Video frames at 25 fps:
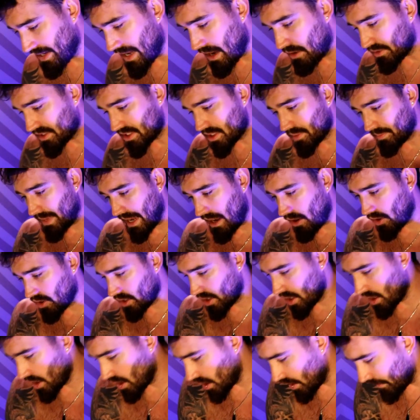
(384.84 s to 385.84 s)
now it's about
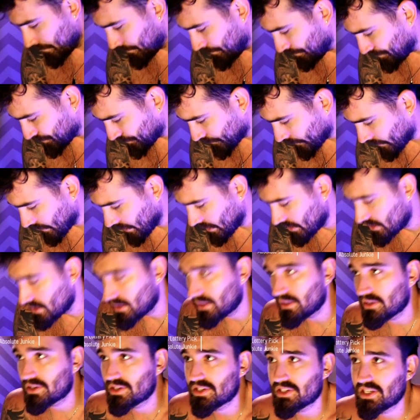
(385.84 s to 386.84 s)
um,
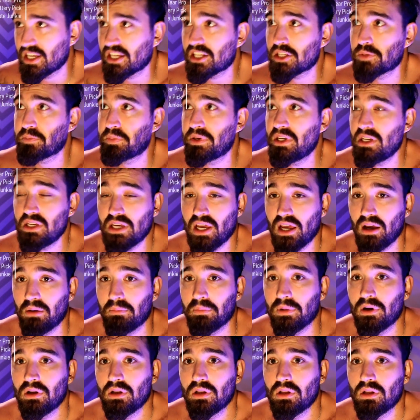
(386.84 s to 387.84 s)
6
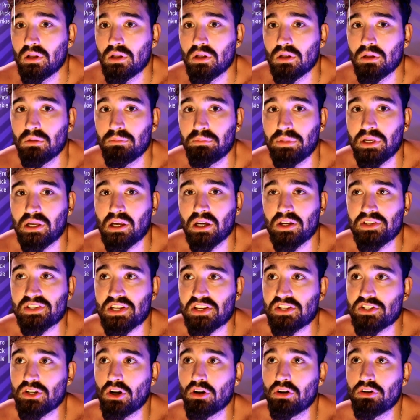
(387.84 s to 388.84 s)
p.m because
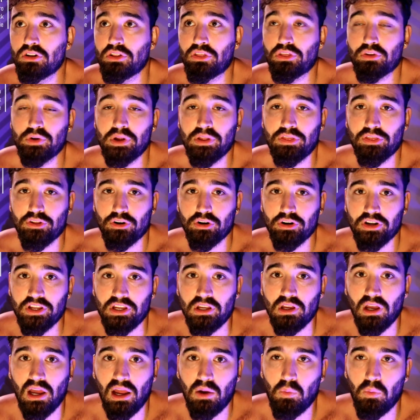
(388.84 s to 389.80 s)
I started at 3:30.